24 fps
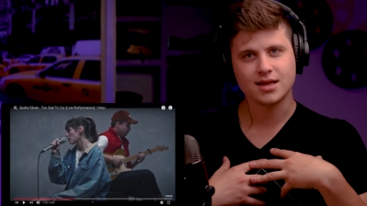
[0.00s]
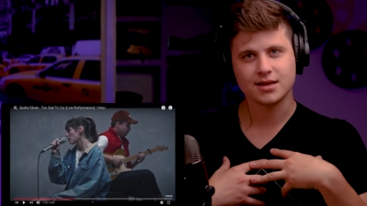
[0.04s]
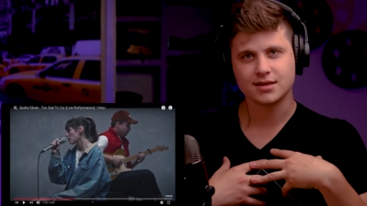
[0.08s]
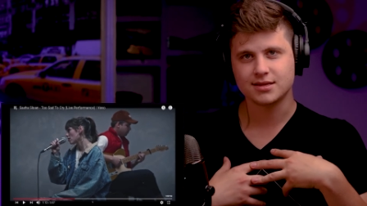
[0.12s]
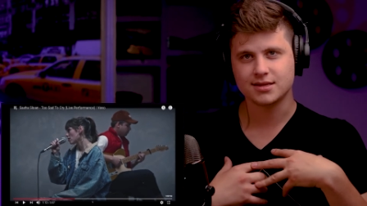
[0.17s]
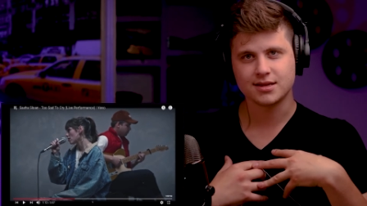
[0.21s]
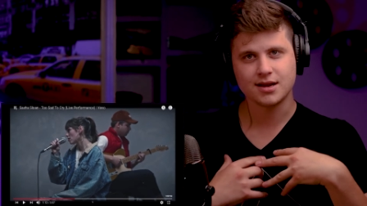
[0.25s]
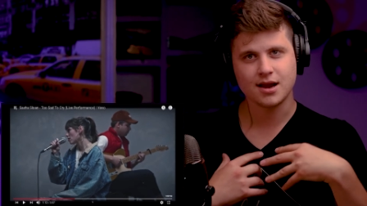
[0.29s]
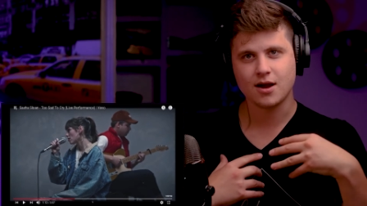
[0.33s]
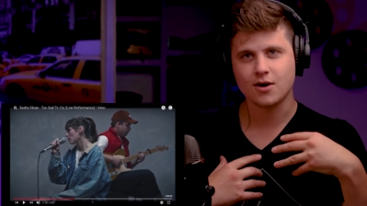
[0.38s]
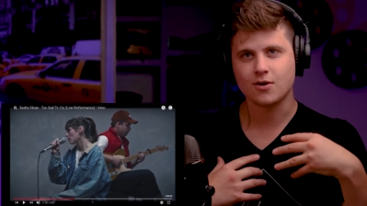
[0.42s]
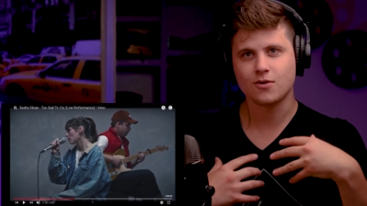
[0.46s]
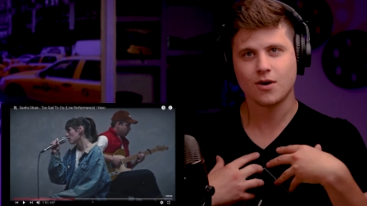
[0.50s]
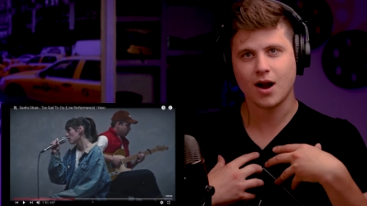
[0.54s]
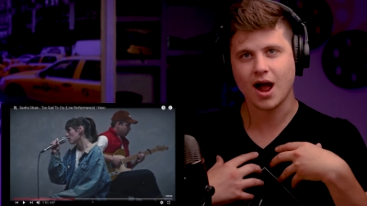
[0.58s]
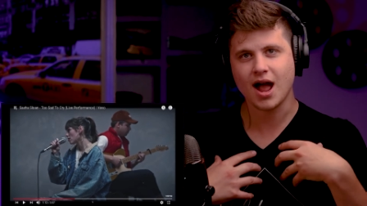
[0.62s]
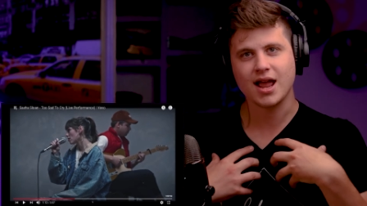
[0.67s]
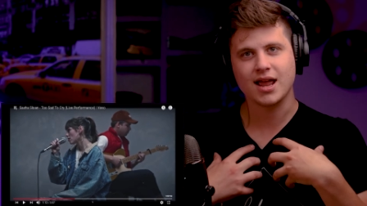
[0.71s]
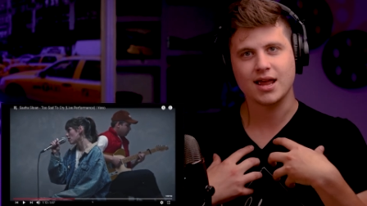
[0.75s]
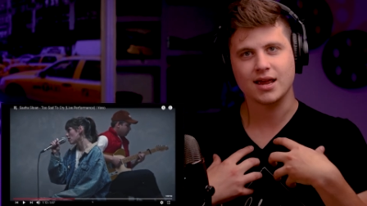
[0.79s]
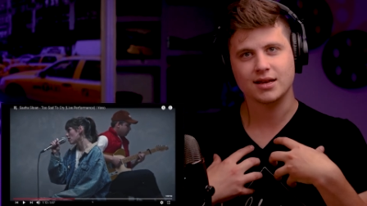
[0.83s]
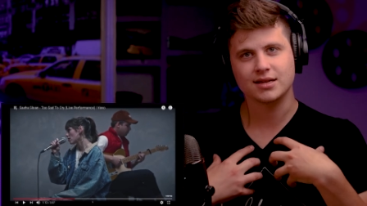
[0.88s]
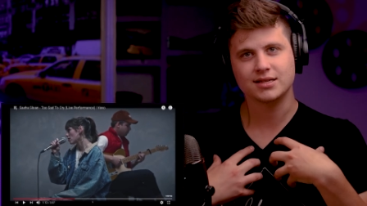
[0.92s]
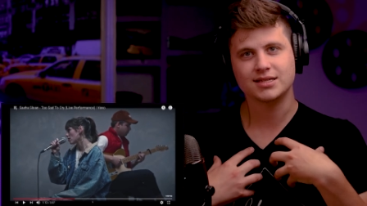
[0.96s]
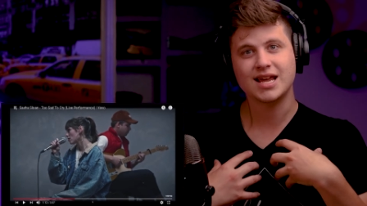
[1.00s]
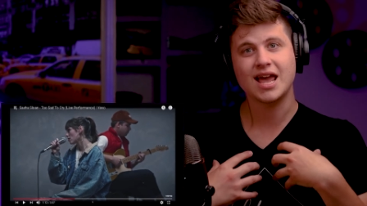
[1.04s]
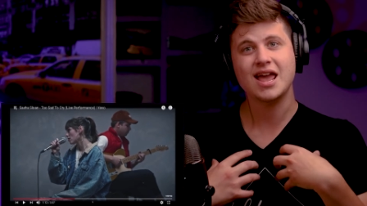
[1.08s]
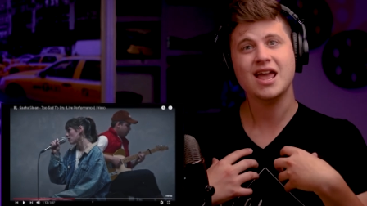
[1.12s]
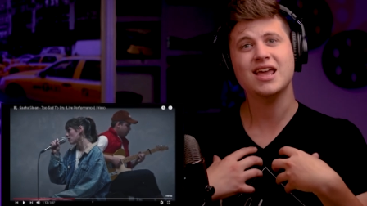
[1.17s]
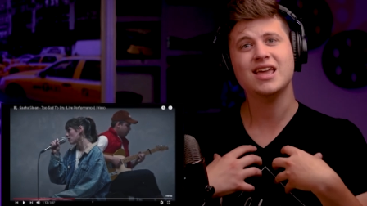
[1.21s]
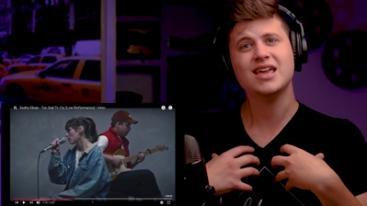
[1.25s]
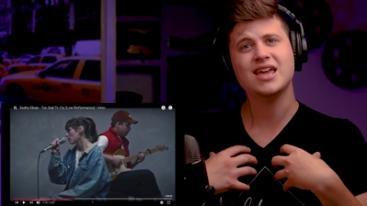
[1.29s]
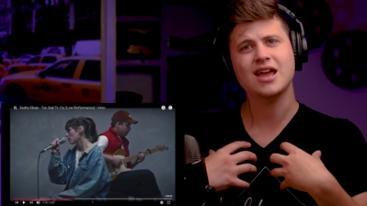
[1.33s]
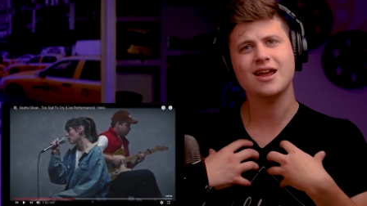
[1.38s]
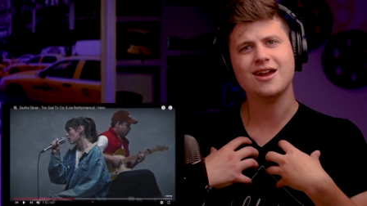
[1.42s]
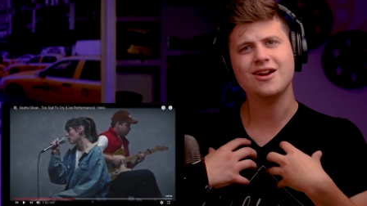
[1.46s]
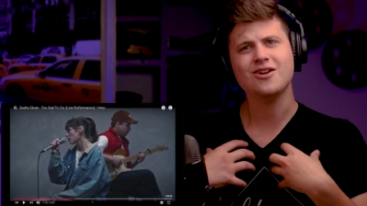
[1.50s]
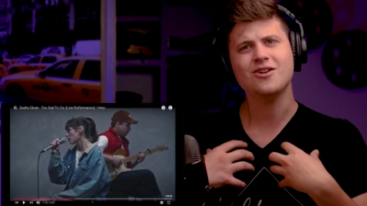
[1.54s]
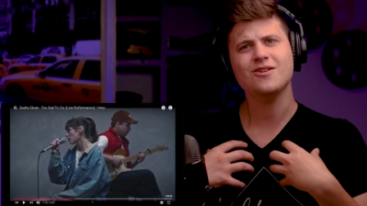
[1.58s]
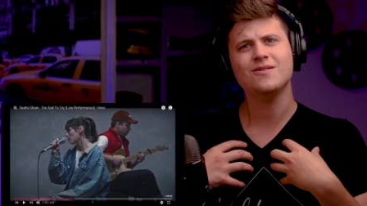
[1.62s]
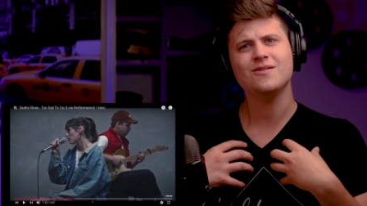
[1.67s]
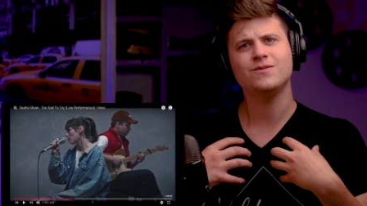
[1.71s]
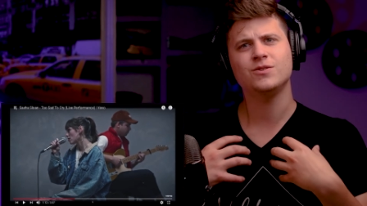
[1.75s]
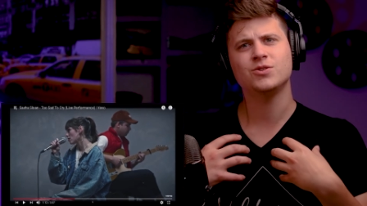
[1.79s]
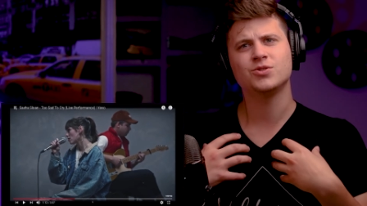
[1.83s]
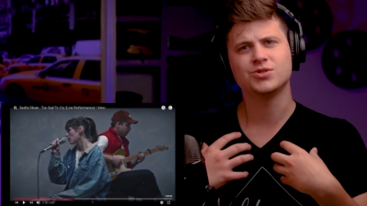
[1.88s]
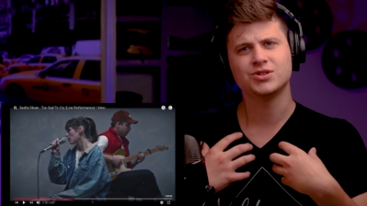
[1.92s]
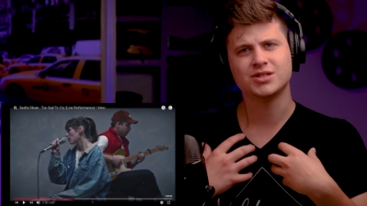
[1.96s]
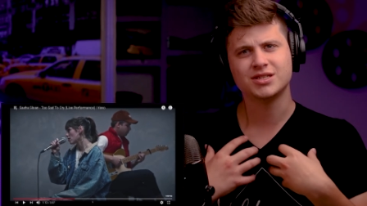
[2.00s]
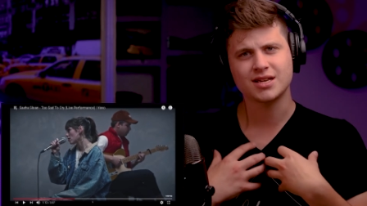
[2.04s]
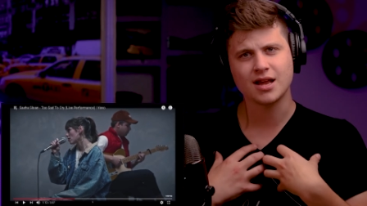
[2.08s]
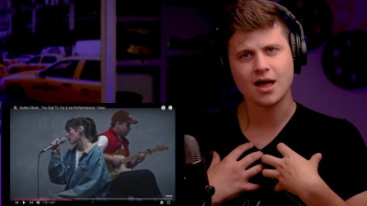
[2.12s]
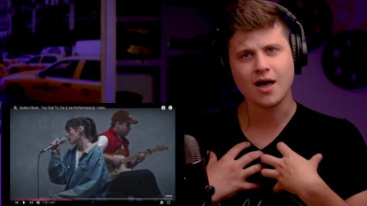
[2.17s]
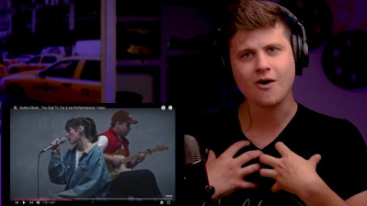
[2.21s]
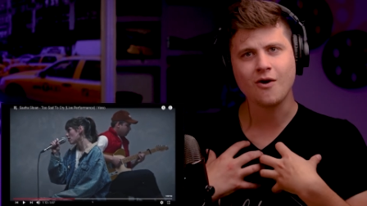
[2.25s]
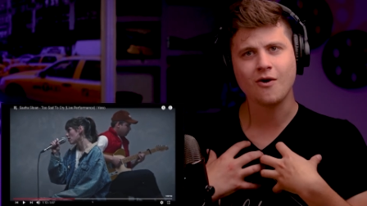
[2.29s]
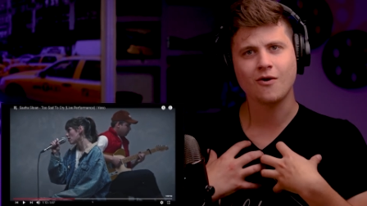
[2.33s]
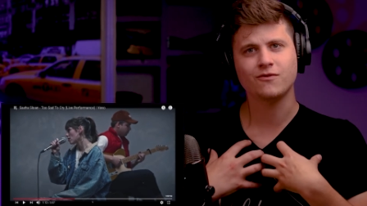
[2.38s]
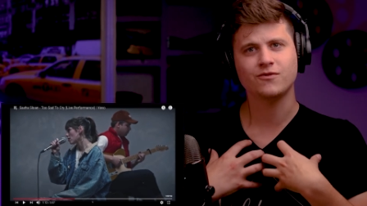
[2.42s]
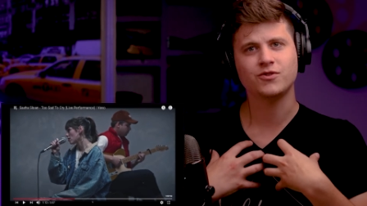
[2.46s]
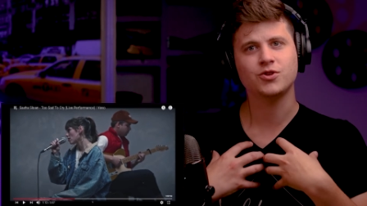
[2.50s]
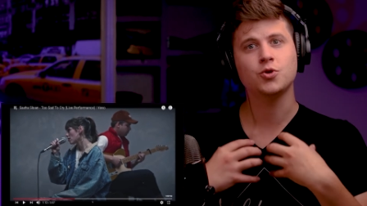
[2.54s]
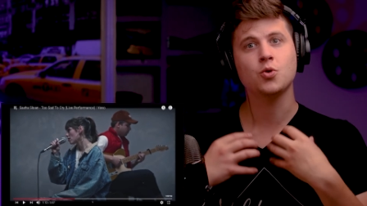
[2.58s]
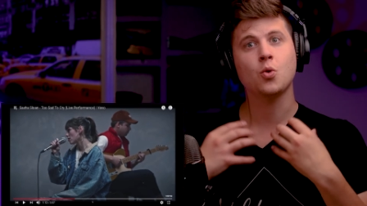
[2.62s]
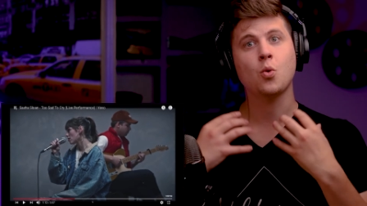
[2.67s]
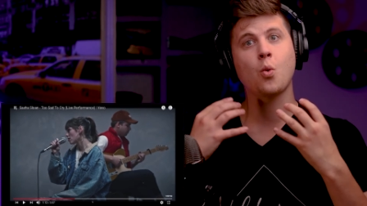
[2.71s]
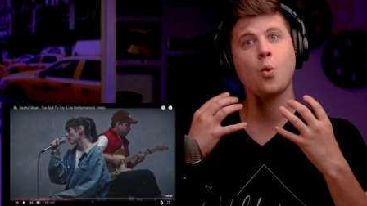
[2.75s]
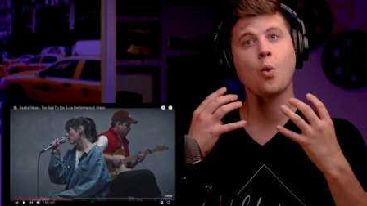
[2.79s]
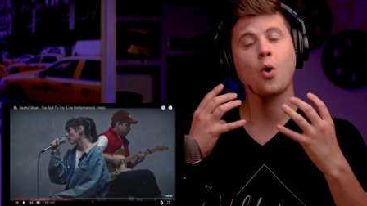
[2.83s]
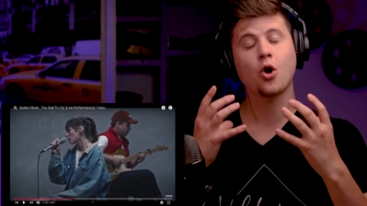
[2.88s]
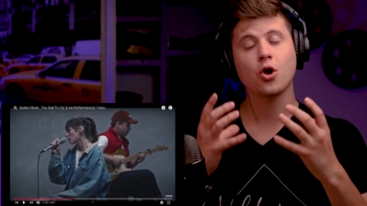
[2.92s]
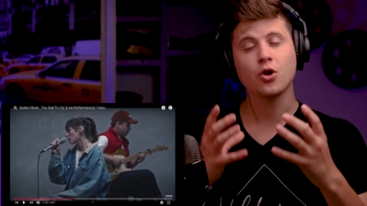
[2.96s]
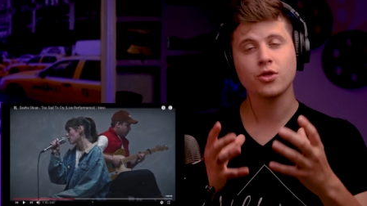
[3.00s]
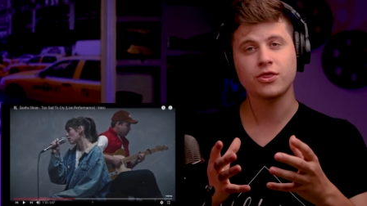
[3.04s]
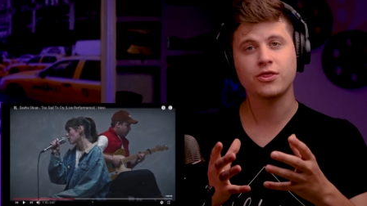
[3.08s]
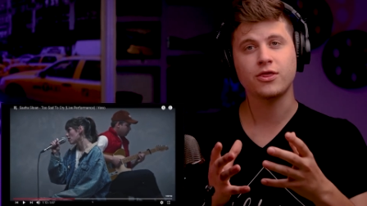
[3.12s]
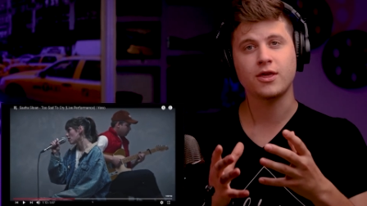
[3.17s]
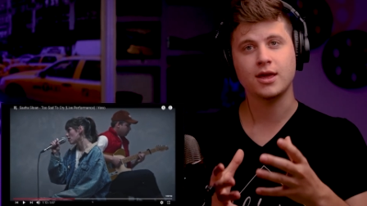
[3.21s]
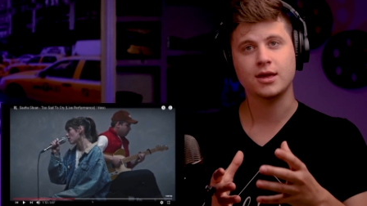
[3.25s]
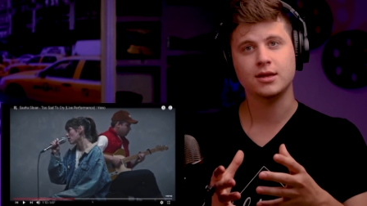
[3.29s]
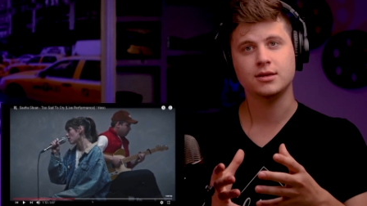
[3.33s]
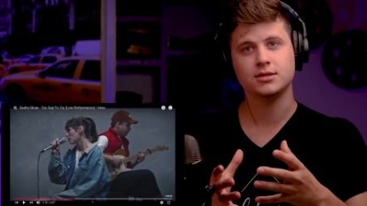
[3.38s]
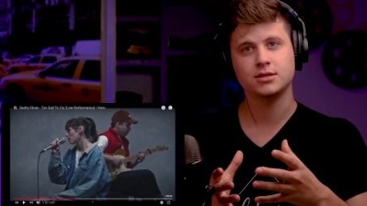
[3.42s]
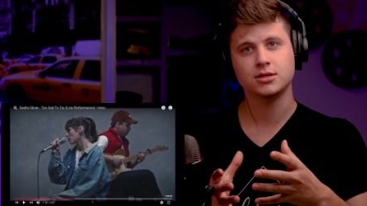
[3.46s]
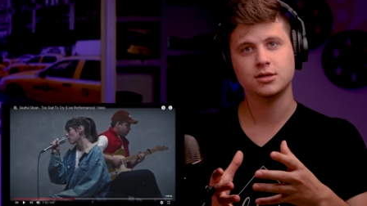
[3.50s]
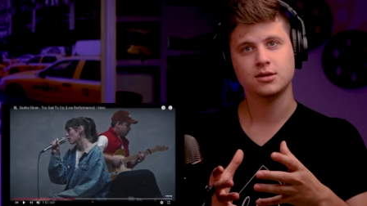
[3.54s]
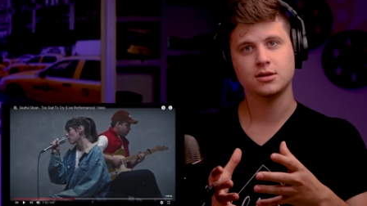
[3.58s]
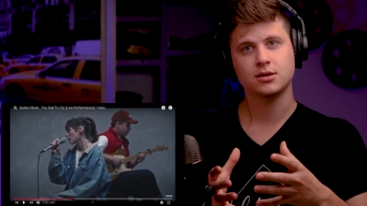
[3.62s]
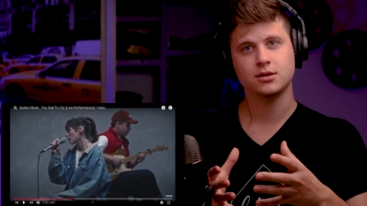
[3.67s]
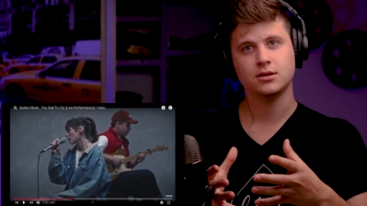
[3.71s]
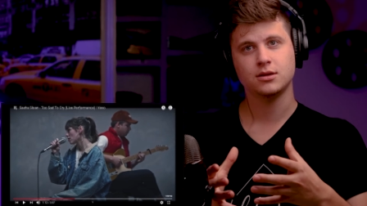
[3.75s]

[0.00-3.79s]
That's not right. Take care of yourself. You're worth it.